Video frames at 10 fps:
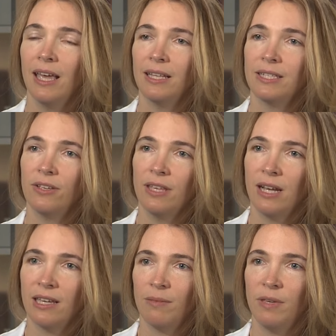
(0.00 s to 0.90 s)
And so then
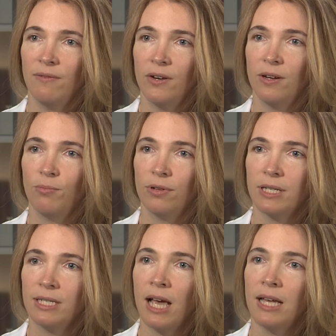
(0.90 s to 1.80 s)
I can be very
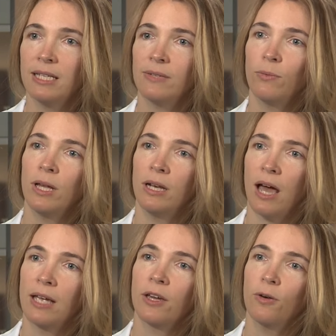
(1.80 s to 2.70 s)
precise when
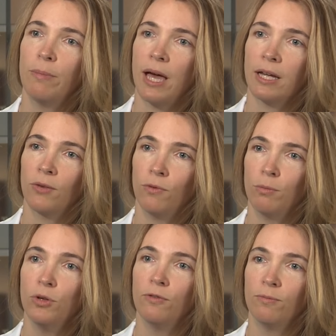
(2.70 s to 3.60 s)
I go back and
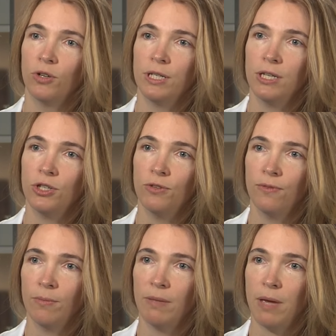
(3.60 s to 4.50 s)
remove more tissue
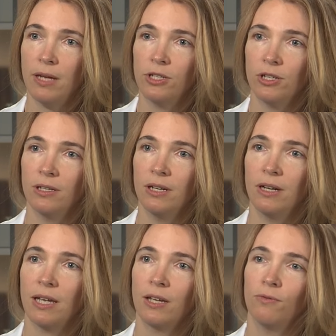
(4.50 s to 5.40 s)
from the patient, and
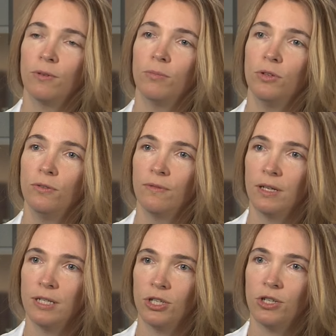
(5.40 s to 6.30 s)
I can remove
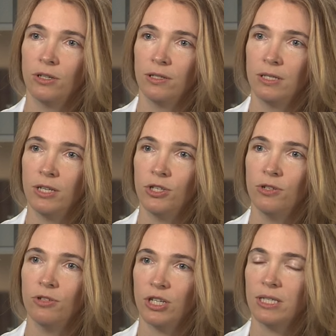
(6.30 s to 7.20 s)
additional
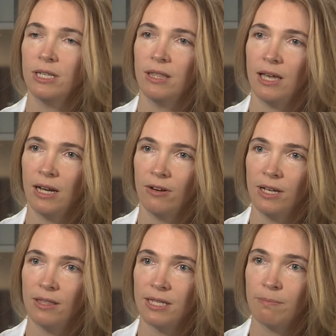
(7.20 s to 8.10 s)
tissue just in that
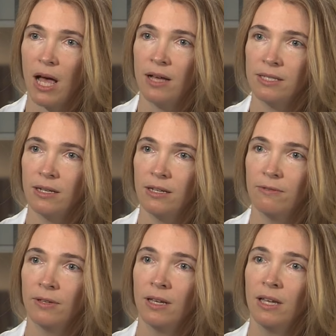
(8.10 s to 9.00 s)
area that's
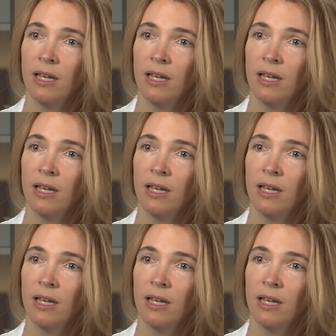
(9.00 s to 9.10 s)
positive.